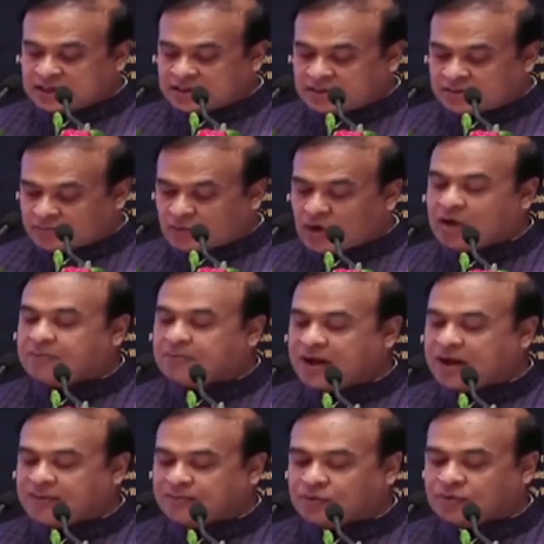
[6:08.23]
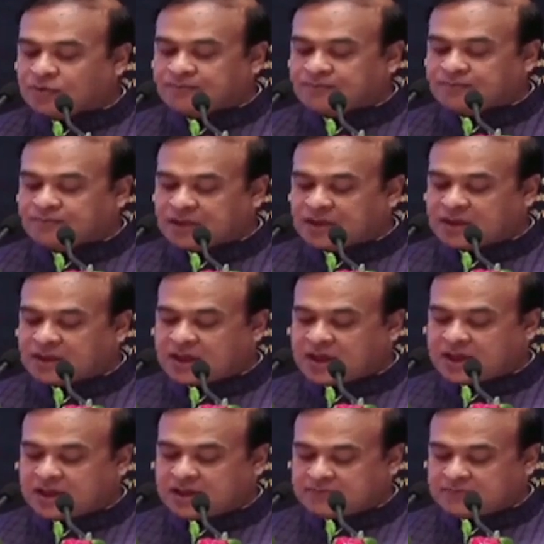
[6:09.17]
Moi bhabo je
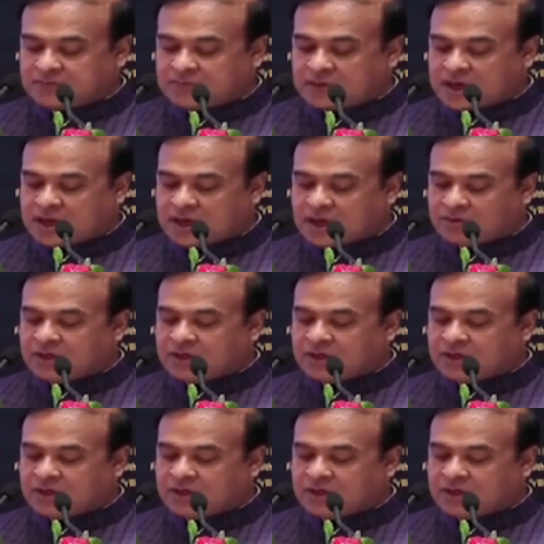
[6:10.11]
our